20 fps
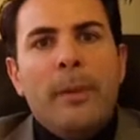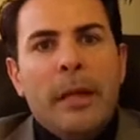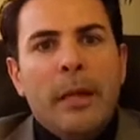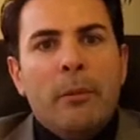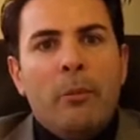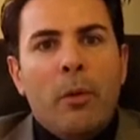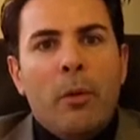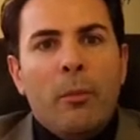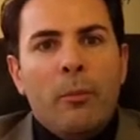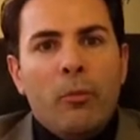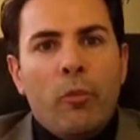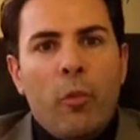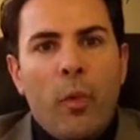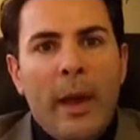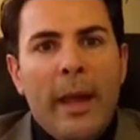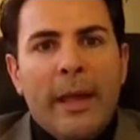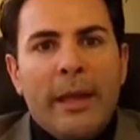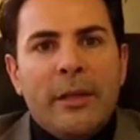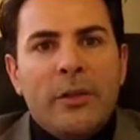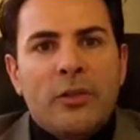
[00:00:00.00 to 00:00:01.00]
minimum
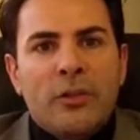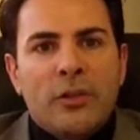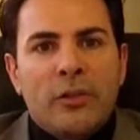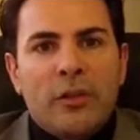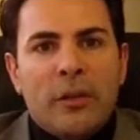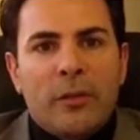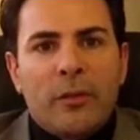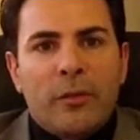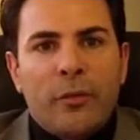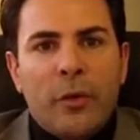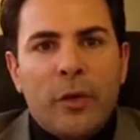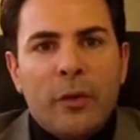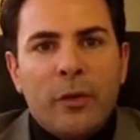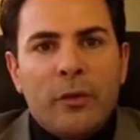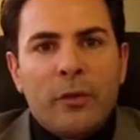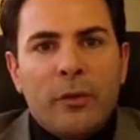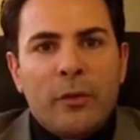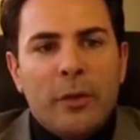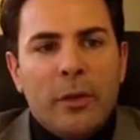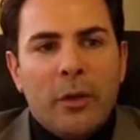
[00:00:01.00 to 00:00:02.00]
wage just for
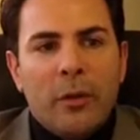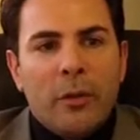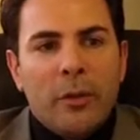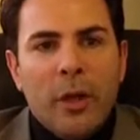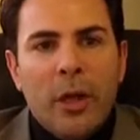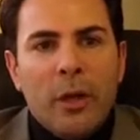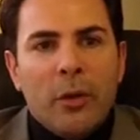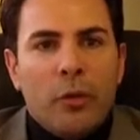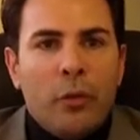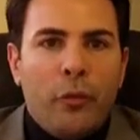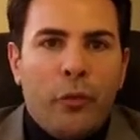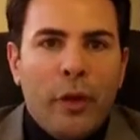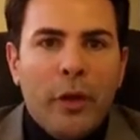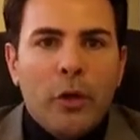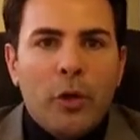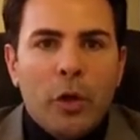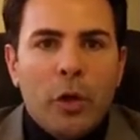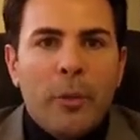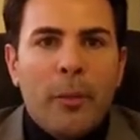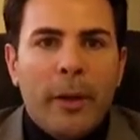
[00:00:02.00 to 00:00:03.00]
you, to feel
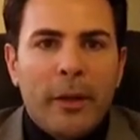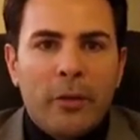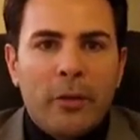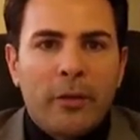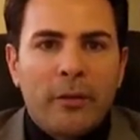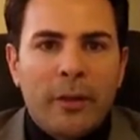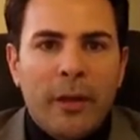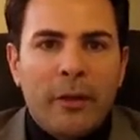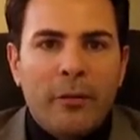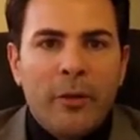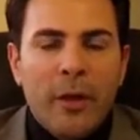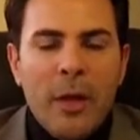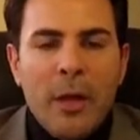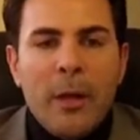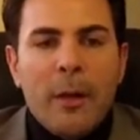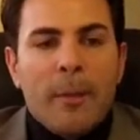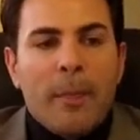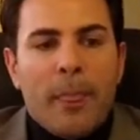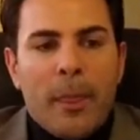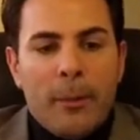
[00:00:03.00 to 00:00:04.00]
good about yourself.
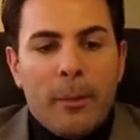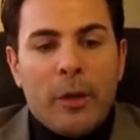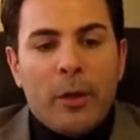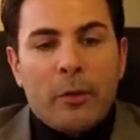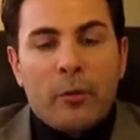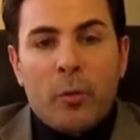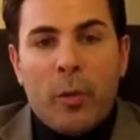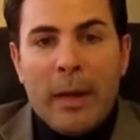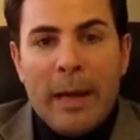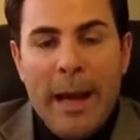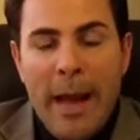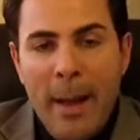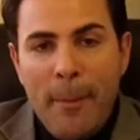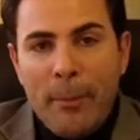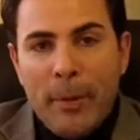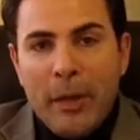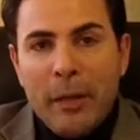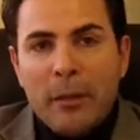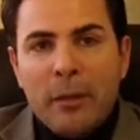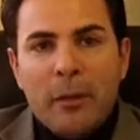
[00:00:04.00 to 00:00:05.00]
Because what
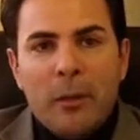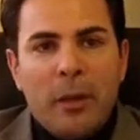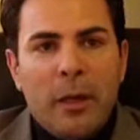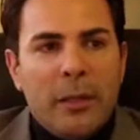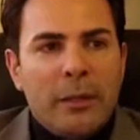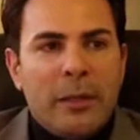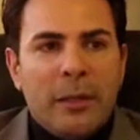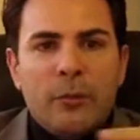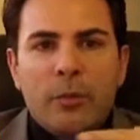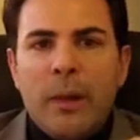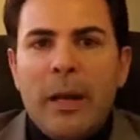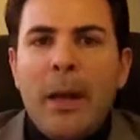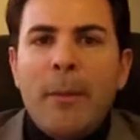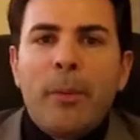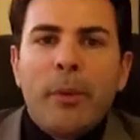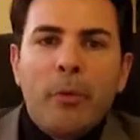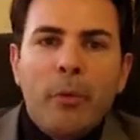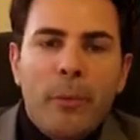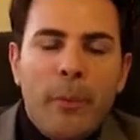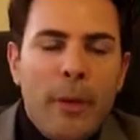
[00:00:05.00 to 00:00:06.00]
happened, and that's what
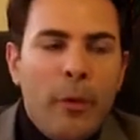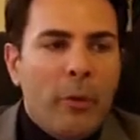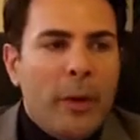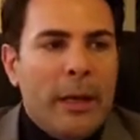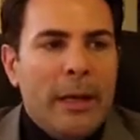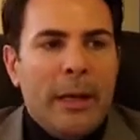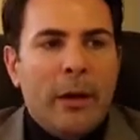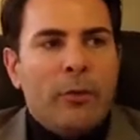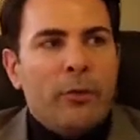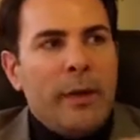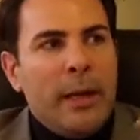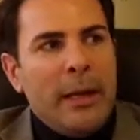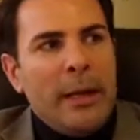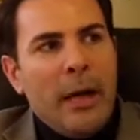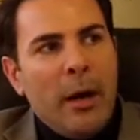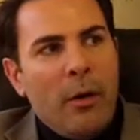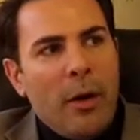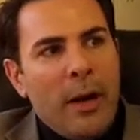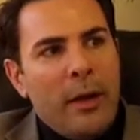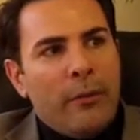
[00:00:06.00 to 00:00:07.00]
happened with me right now. Right
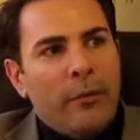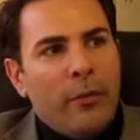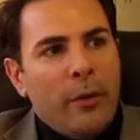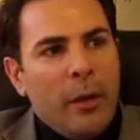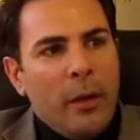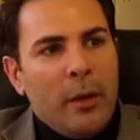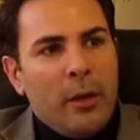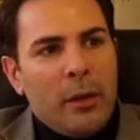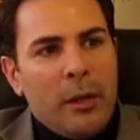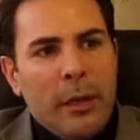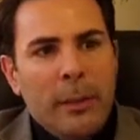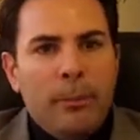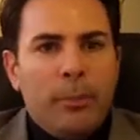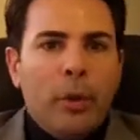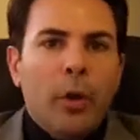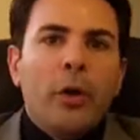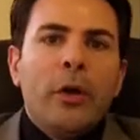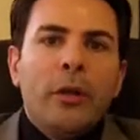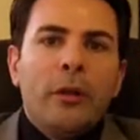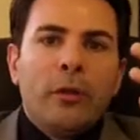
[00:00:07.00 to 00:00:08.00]
now, I have
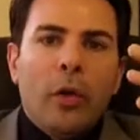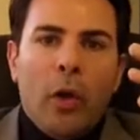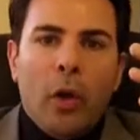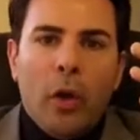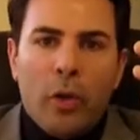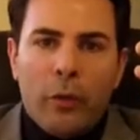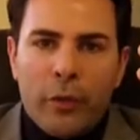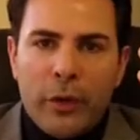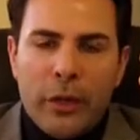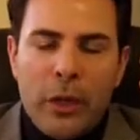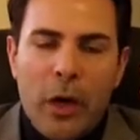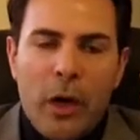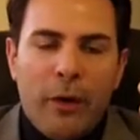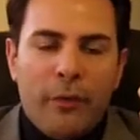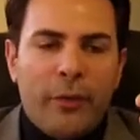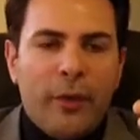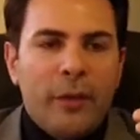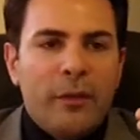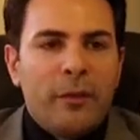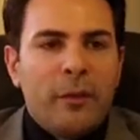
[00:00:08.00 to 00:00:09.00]
employees all over the
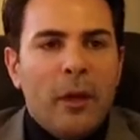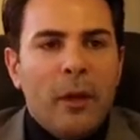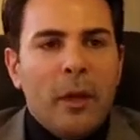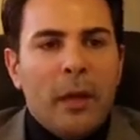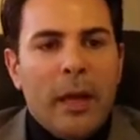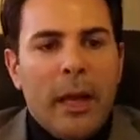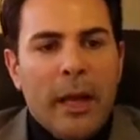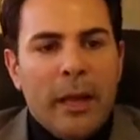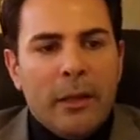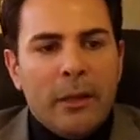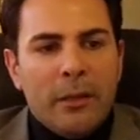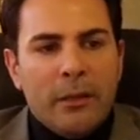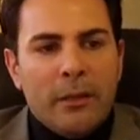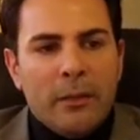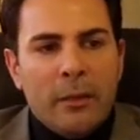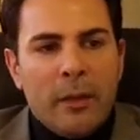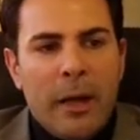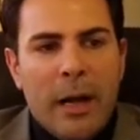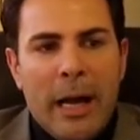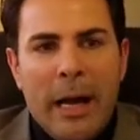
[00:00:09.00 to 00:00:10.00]
office, and
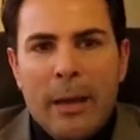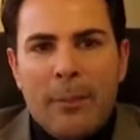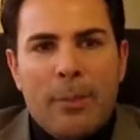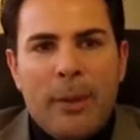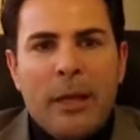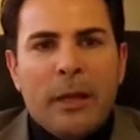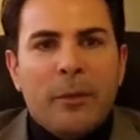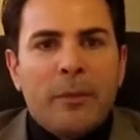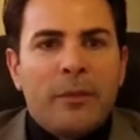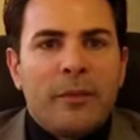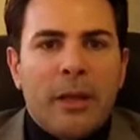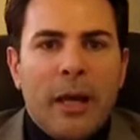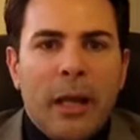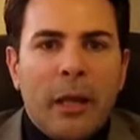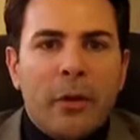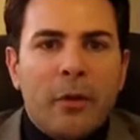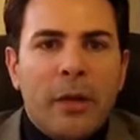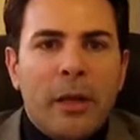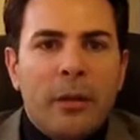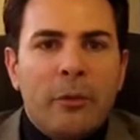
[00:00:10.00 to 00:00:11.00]
I pay them
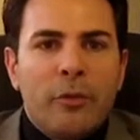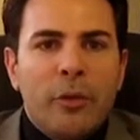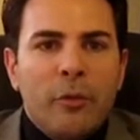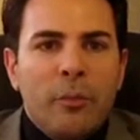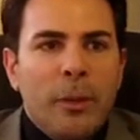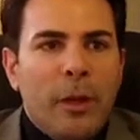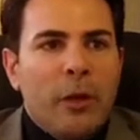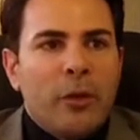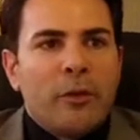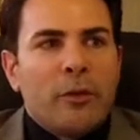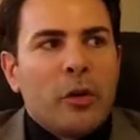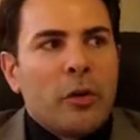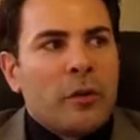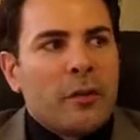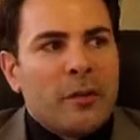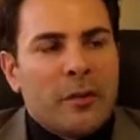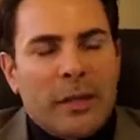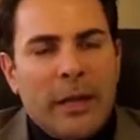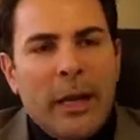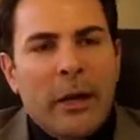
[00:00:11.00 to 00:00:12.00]
salary. And just because they're
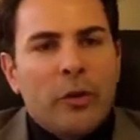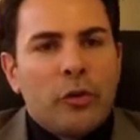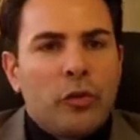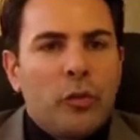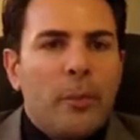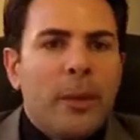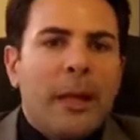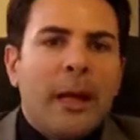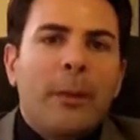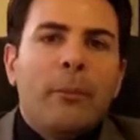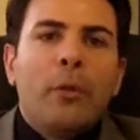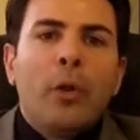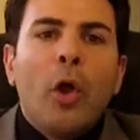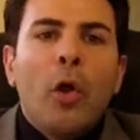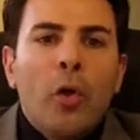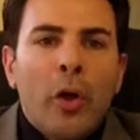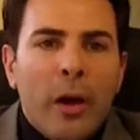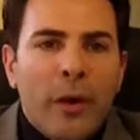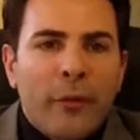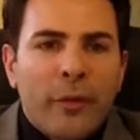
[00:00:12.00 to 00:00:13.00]
scared to become
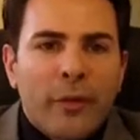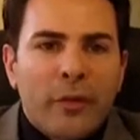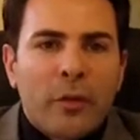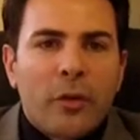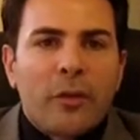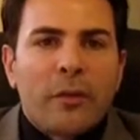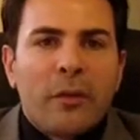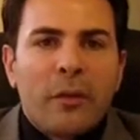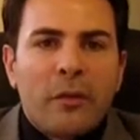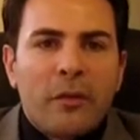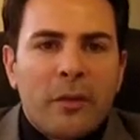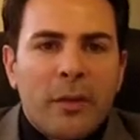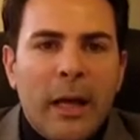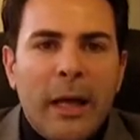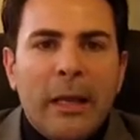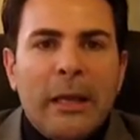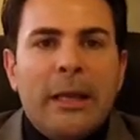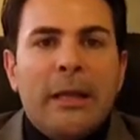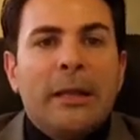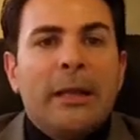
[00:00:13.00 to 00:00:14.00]
loan officers and
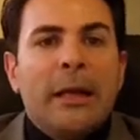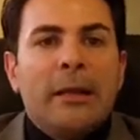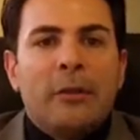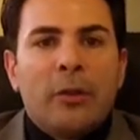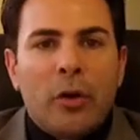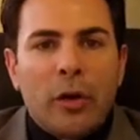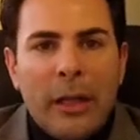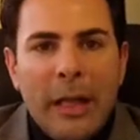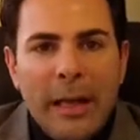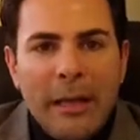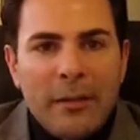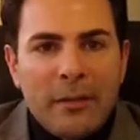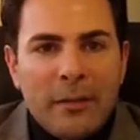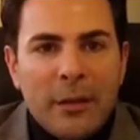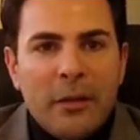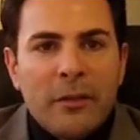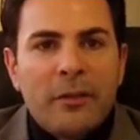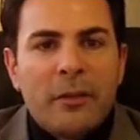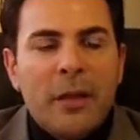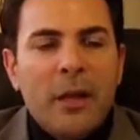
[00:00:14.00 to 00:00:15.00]
study and get their
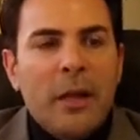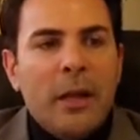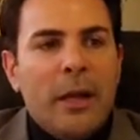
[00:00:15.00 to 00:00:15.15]
license